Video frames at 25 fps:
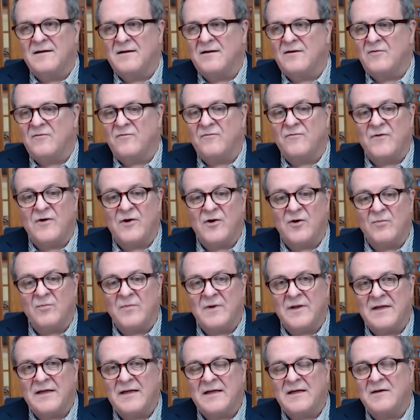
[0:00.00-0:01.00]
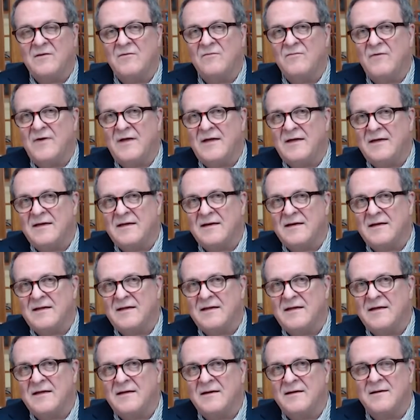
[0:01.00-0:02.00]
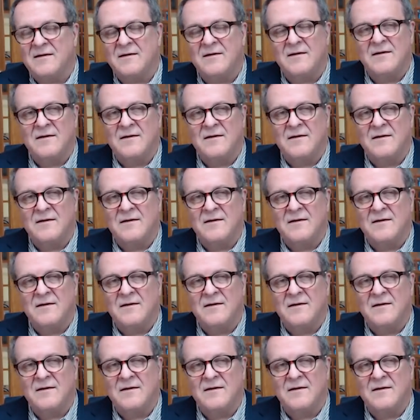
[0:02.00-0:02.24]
farmland, vacant land,